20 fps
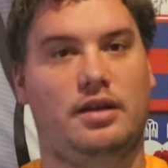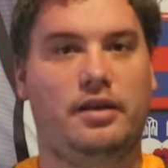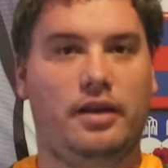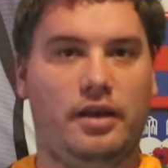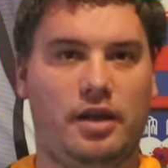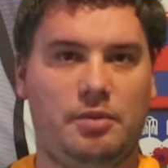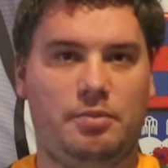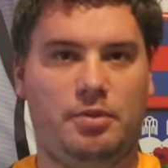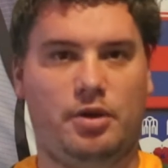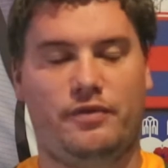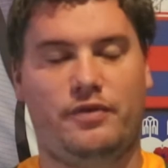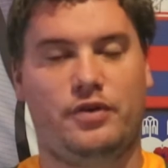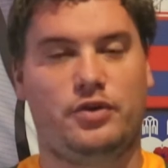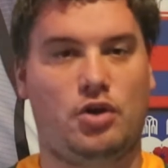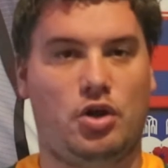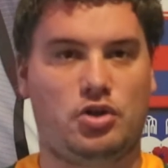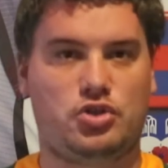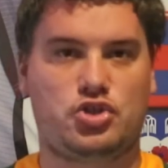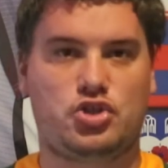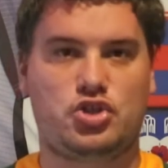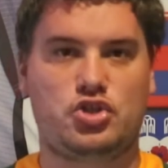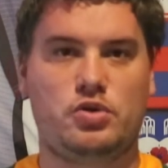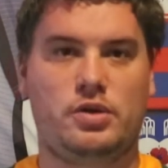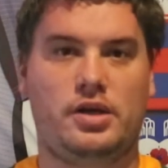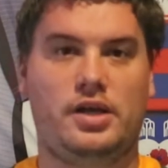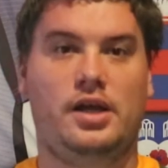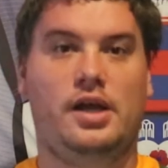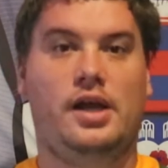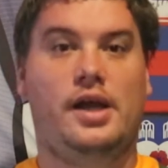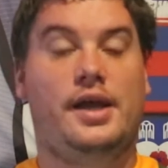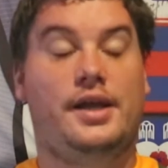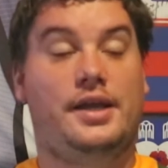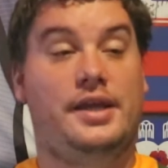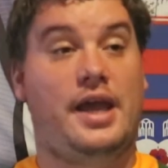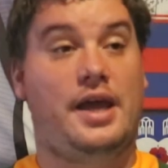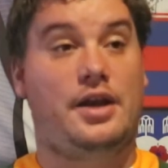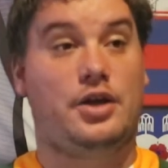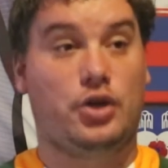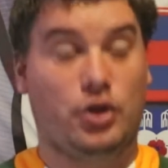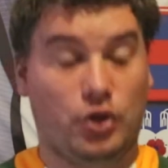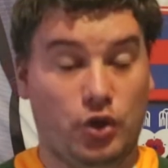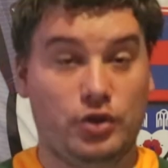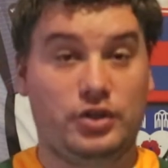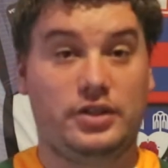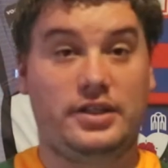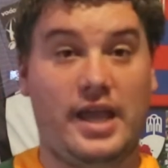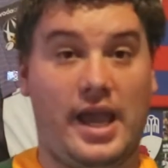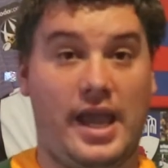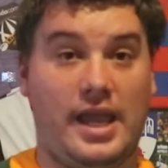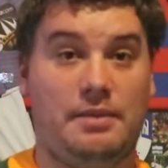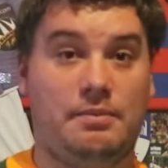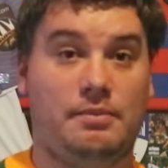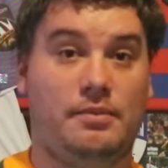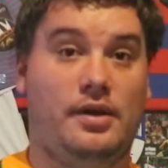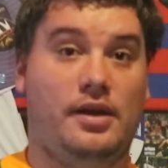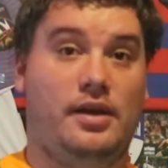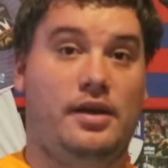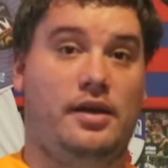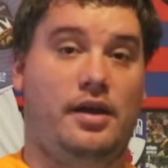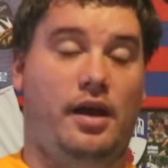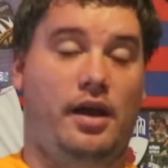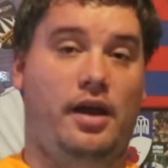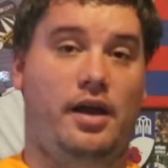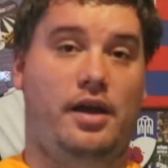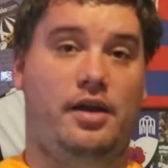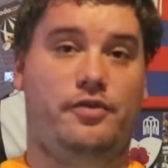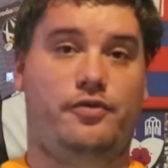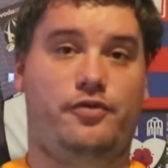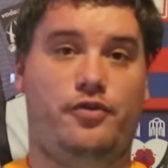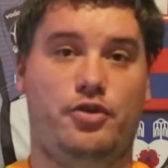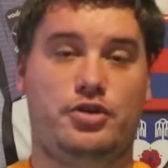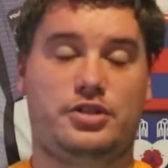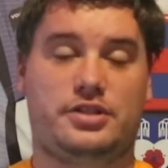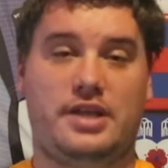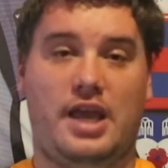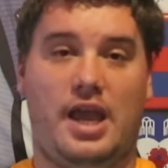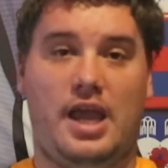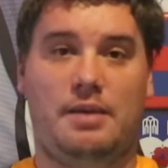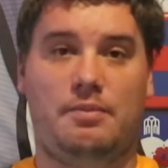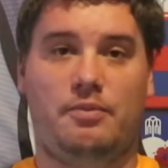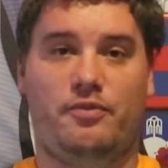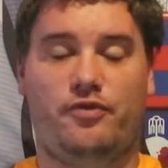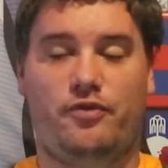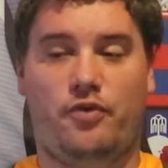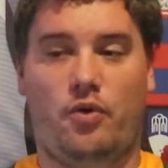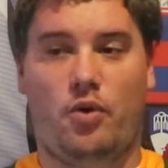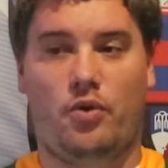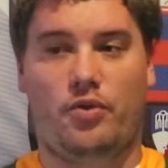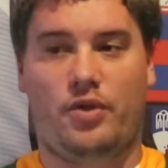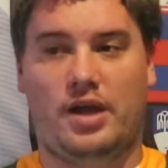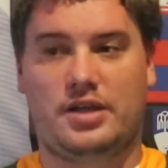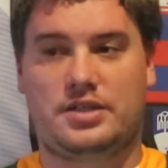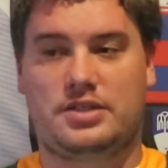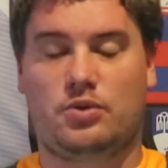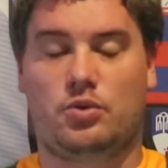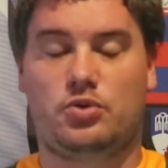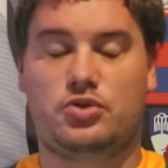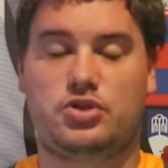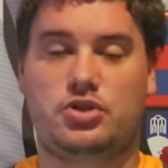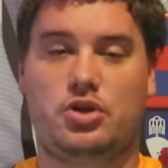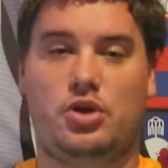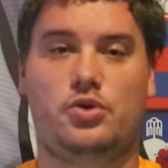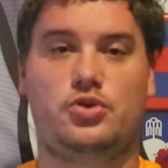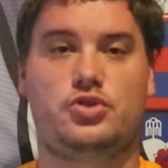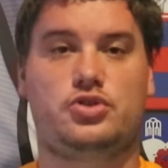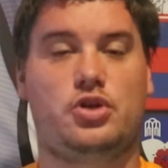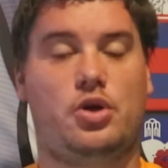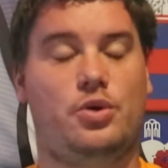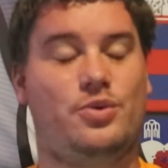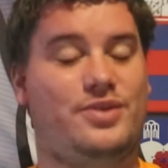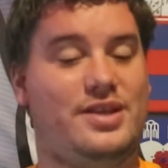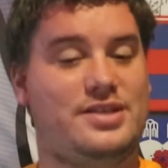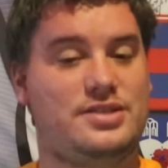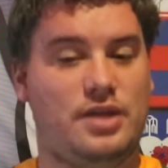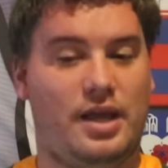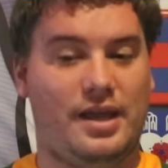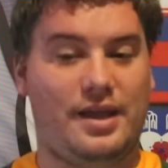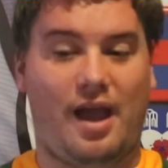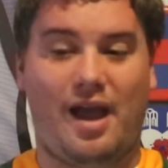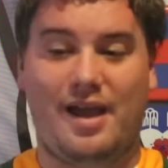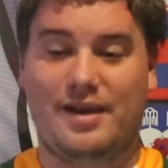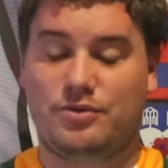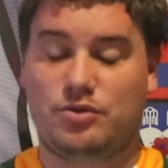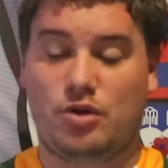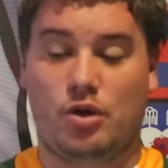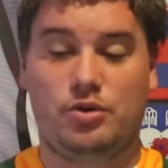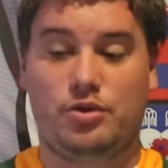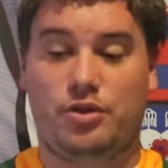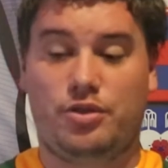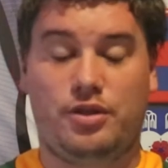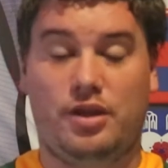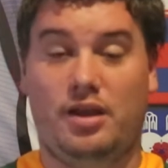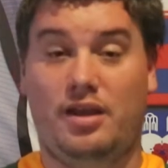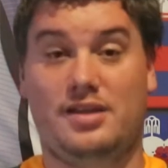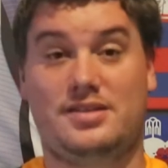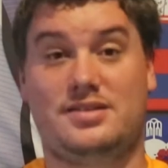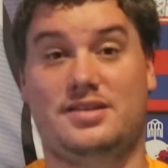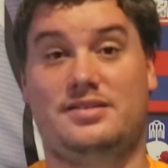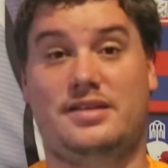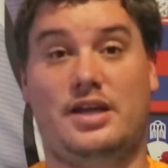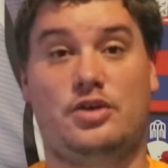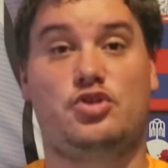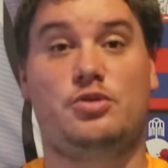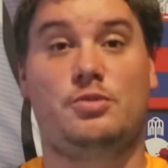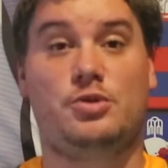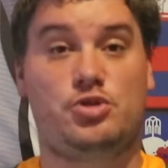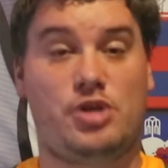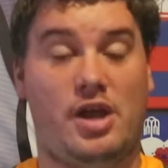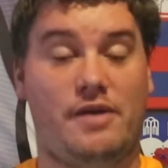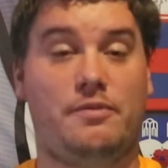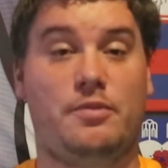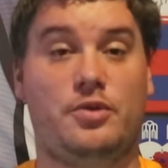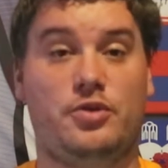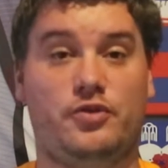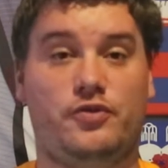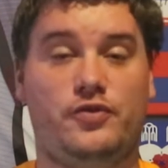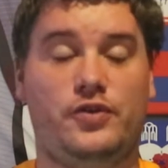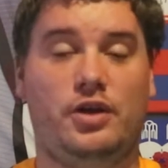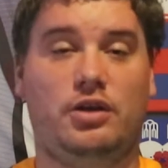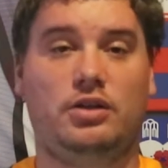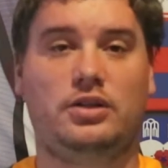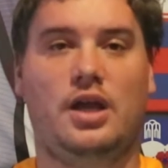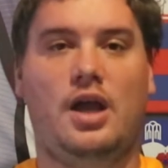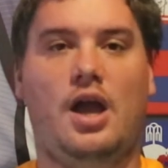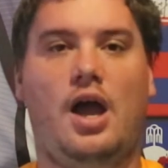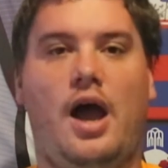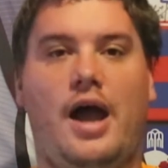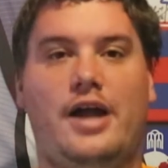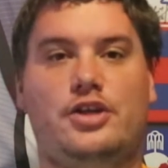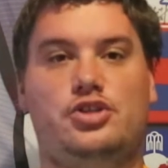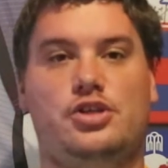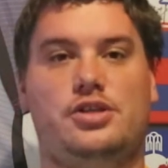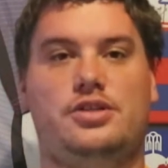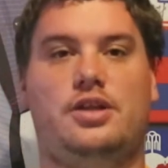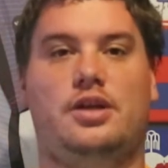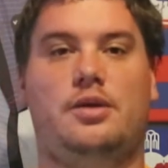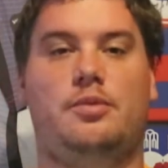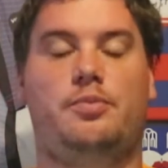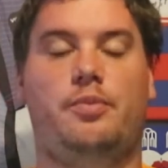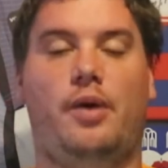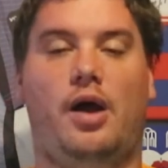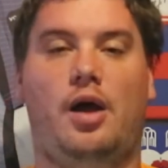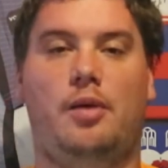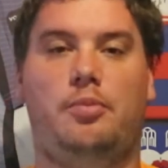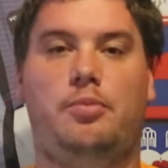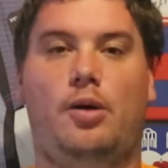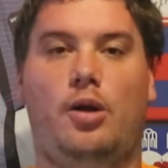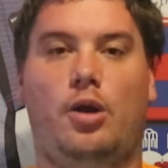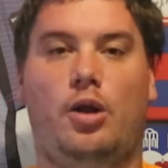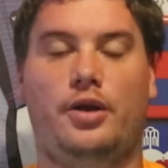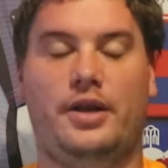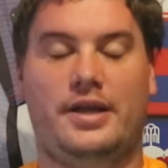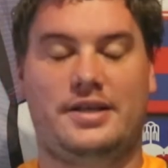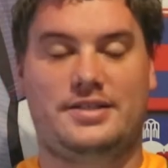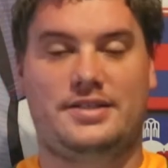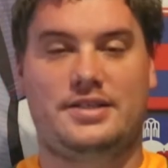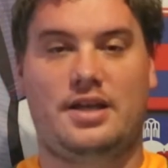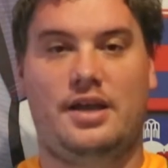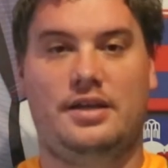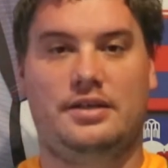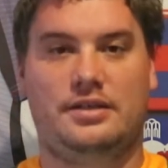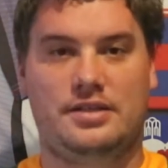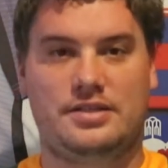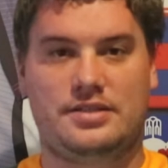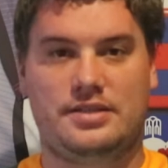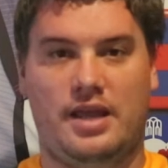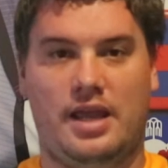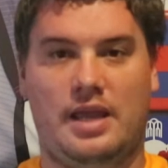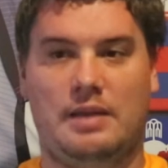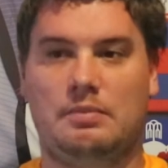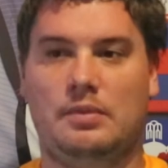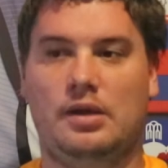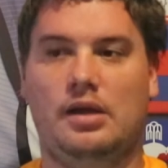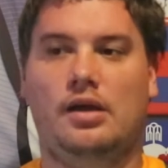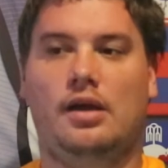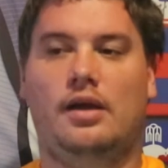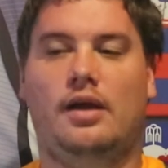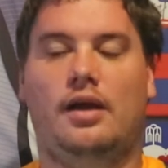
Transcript: a little bit of a not sure. He had a good game, first game for us also, so I don't think it's a detriment to have him on the field. I just think Pollard has signed his name